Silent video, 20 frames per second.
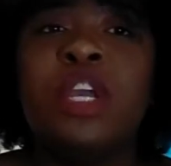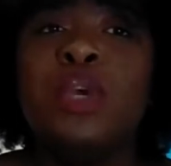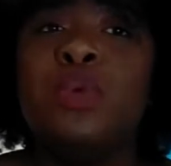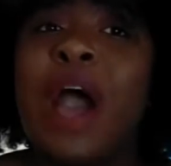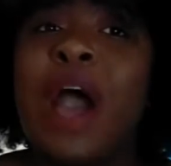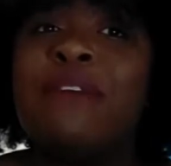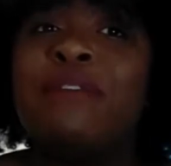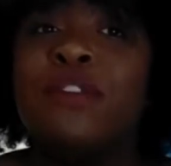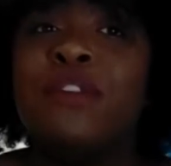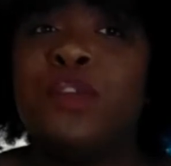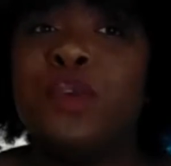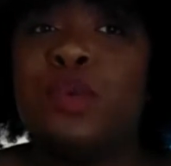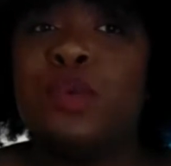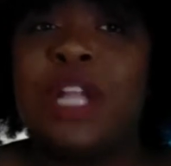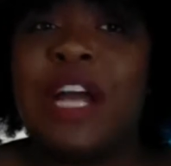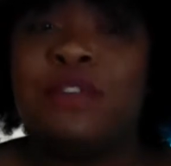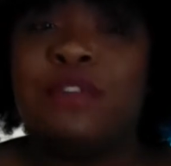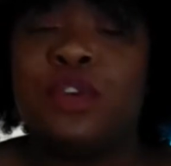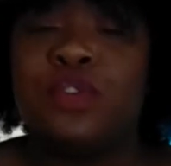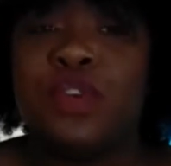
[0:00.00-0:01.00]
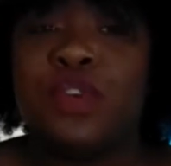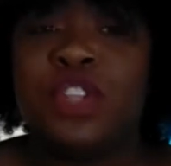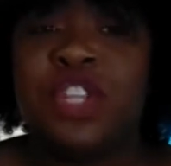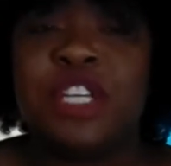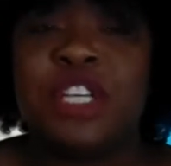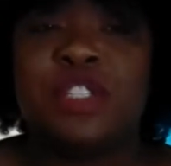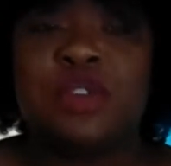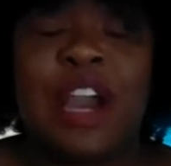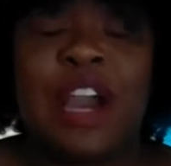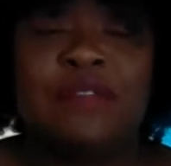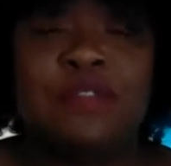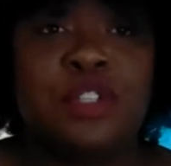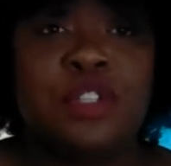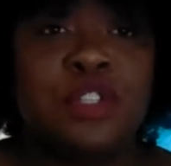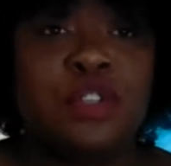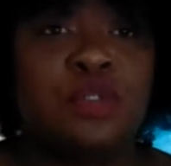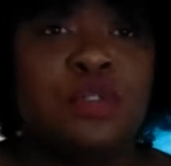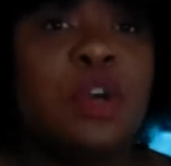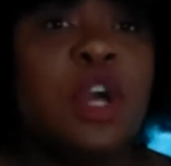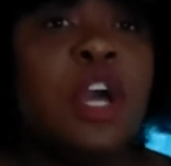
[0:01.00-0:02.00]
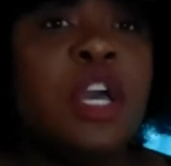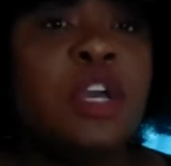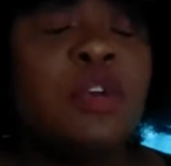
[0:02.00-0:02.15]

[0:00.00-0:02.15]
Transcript: you have a few leftover things you have to do.